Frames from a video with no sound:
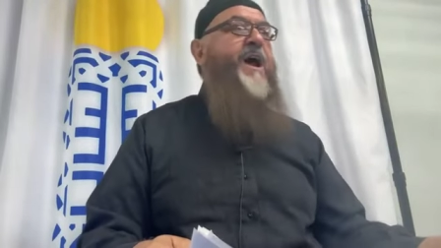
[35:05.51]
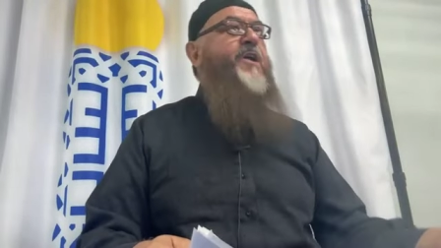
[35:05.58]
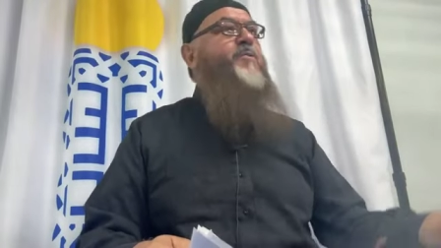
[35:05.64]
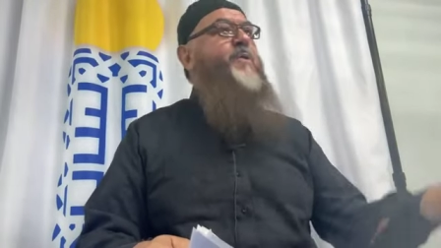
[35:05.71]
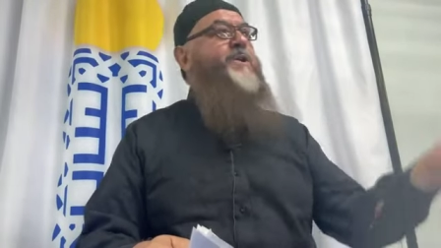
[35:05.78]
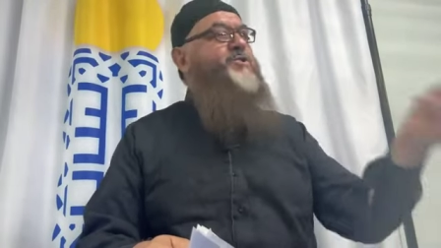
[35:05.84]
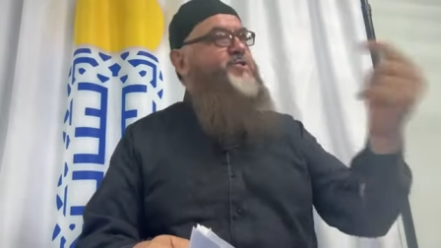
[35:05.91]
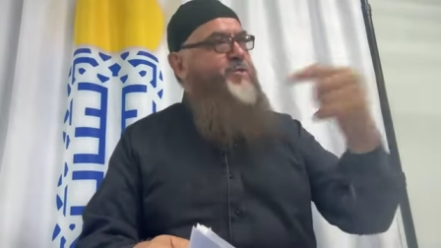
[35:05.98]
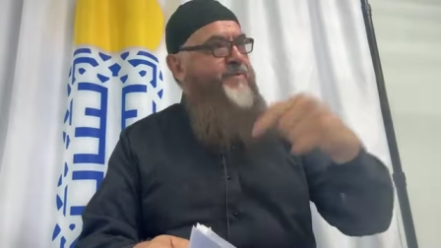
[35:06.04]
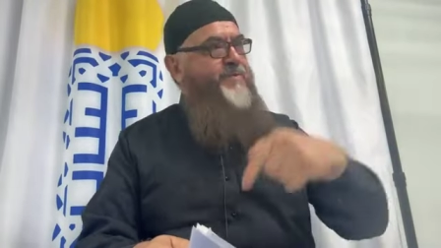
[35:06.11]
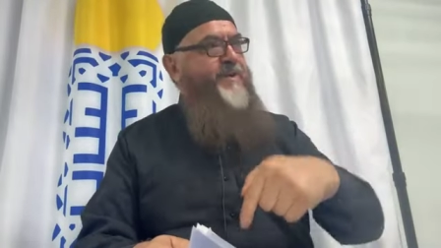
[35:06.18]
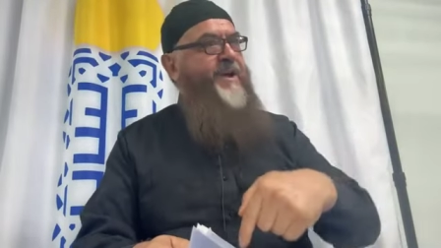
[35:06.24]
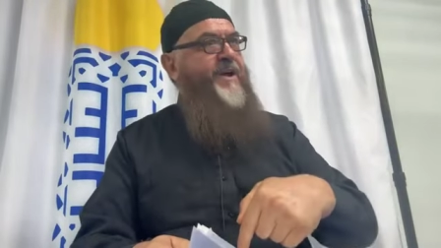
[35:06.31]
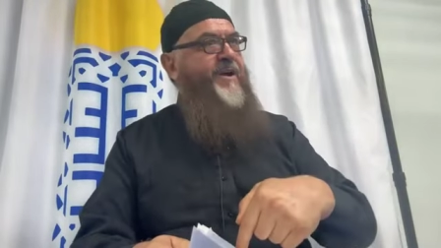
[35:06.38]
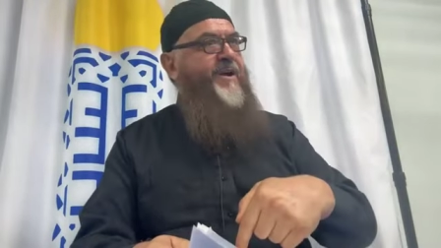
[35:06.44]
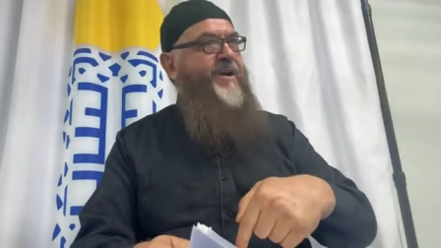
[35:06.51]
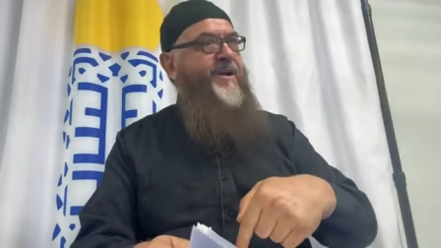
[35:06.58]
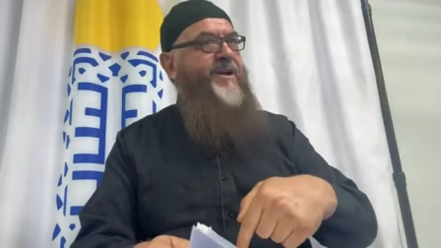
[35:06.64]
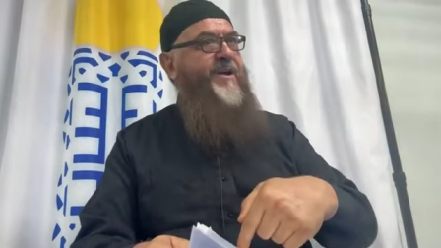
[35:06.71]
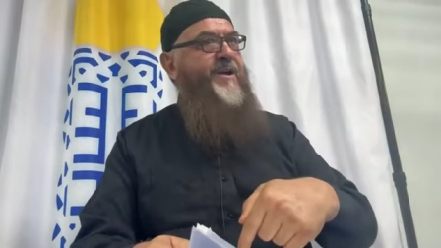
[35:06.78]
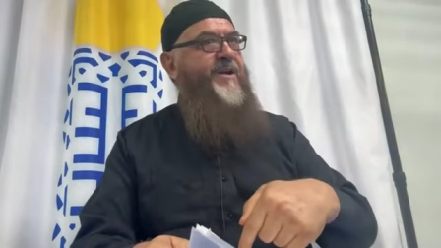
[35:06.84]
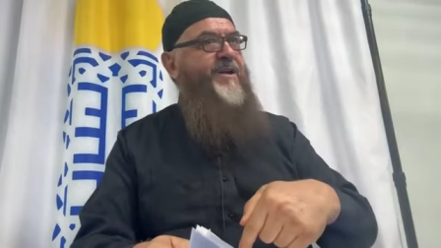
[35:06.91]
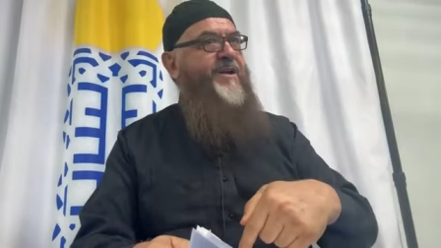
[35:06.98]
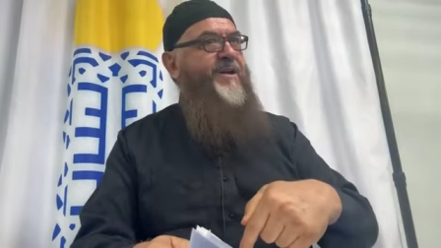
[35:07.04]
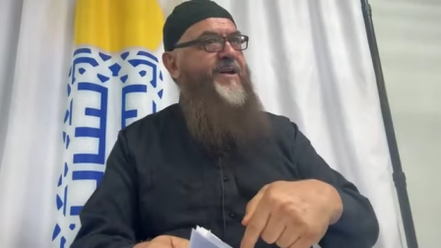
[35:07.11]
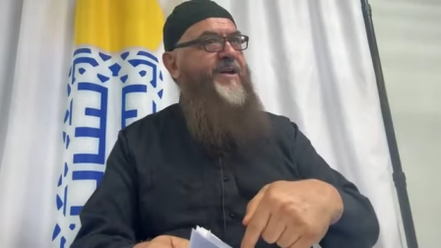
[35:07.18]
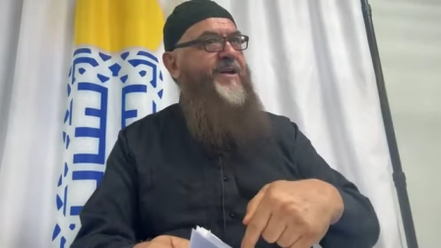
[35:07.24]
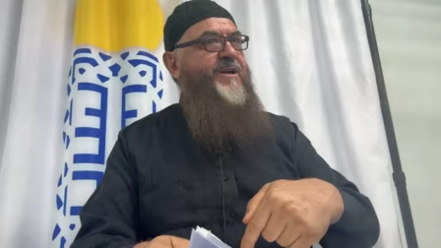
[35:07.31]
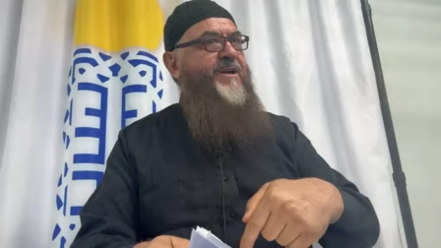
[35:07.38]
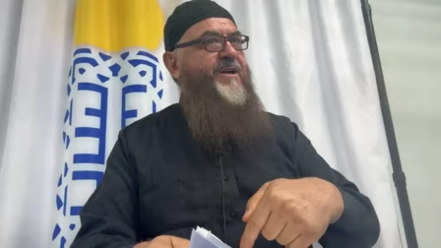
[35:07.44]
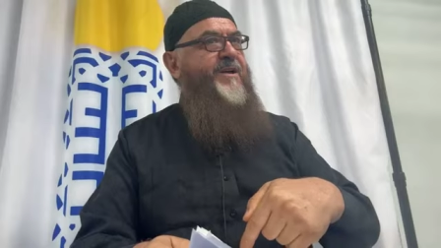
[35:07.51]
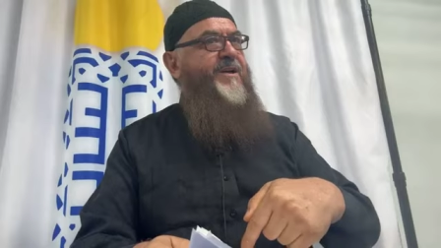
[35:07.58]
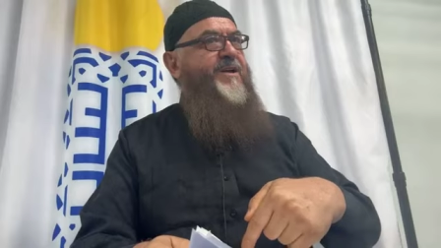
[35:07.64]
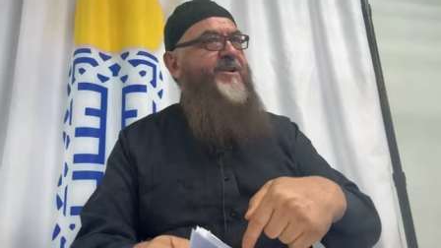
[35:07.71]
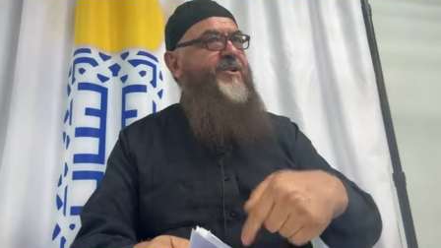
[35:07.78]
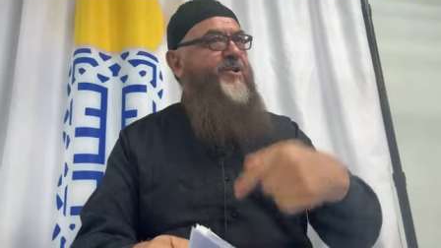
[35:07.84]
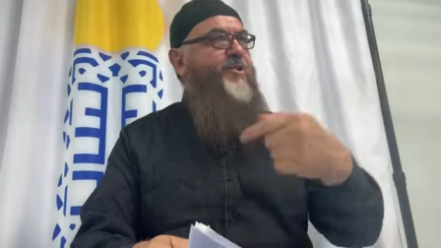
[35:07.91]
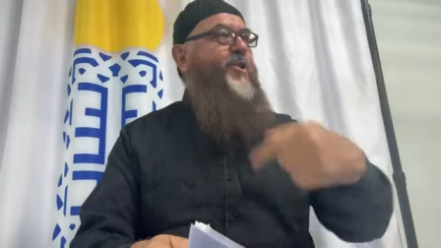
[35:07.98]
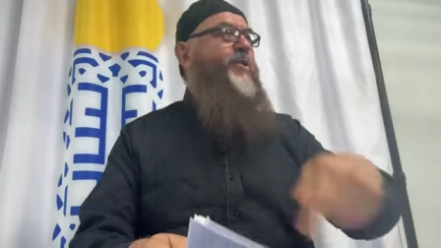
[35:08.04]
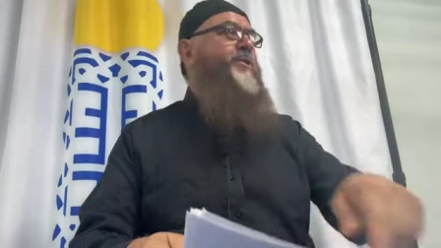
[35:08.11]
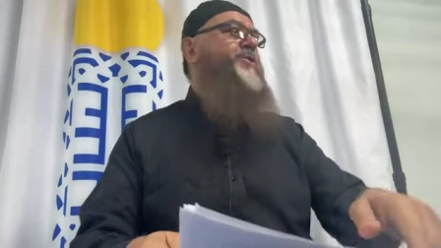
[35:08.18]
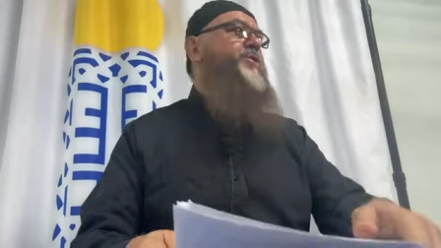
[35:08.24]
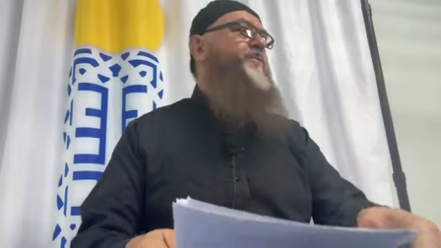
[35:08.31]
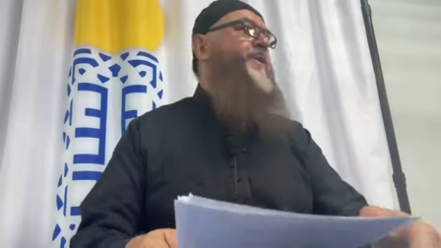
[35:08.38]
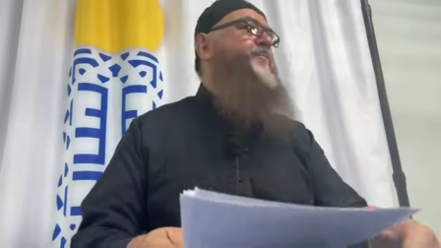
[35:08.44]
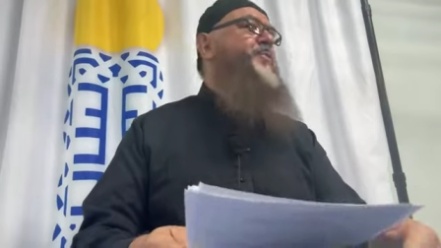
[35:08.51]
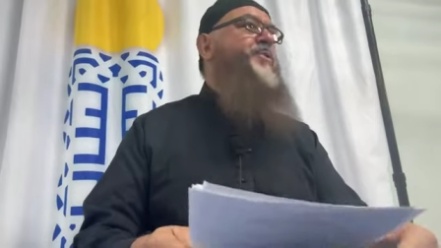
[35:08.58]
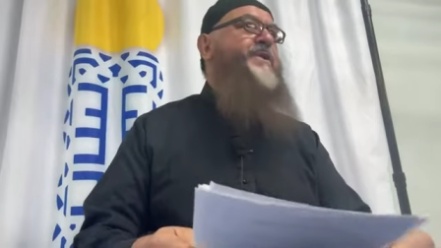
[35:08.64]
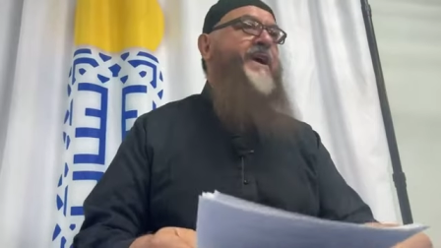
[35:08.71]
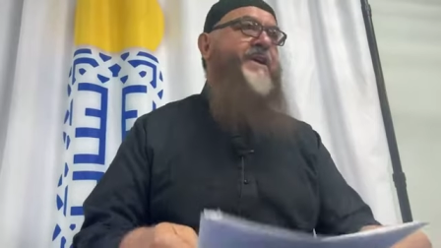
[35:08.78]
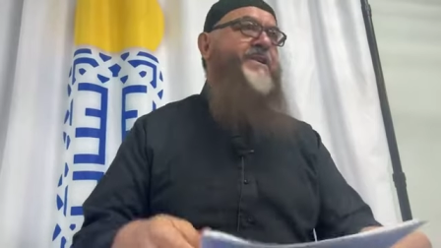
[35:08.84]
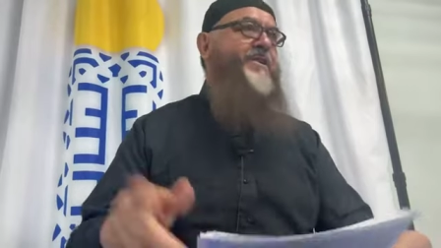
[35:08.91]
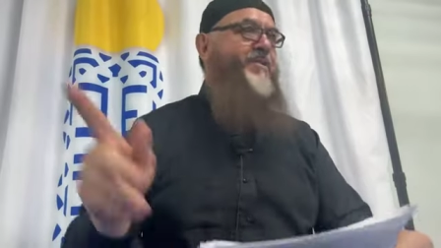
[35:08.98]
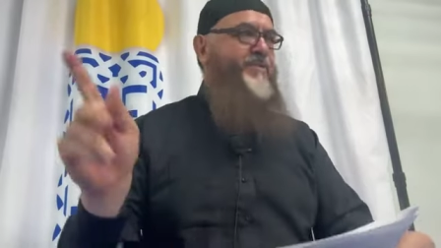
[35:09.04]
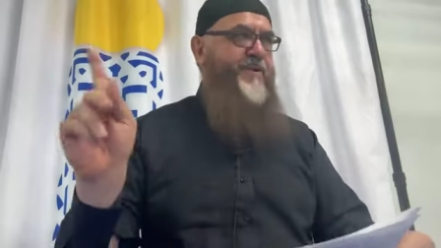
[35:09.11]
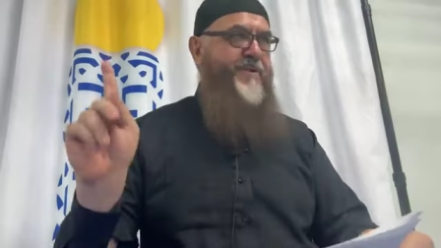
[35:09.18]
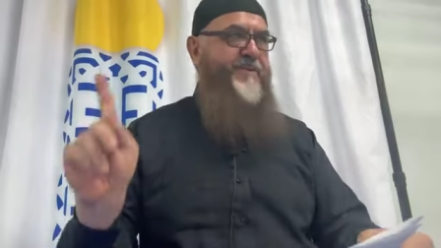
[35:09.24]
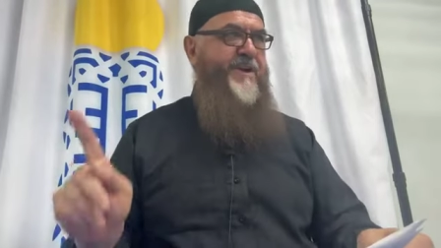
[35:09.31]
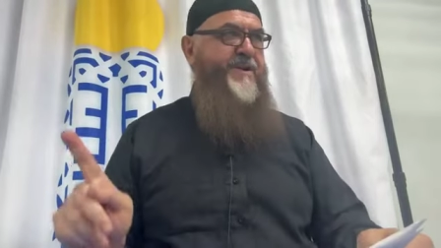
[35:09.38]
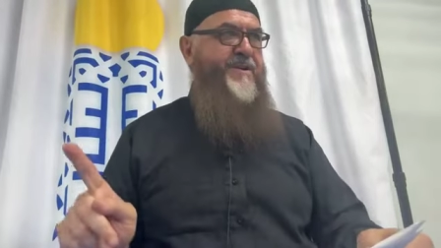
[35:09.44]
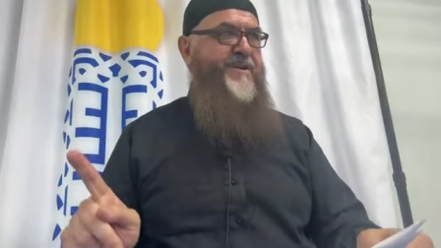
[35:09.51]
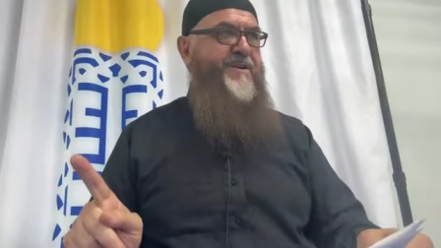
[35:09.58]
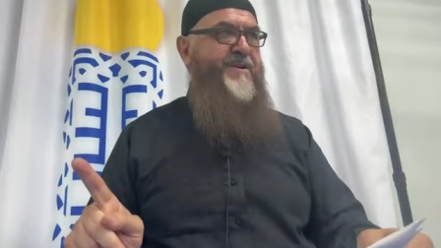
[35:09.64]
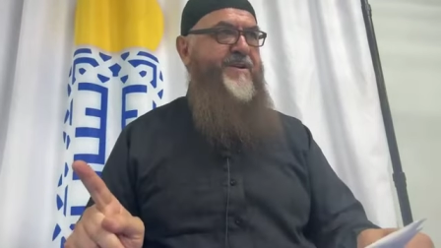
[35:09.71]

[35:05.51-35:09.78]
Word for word: and what you fear, you're going to be protected from it.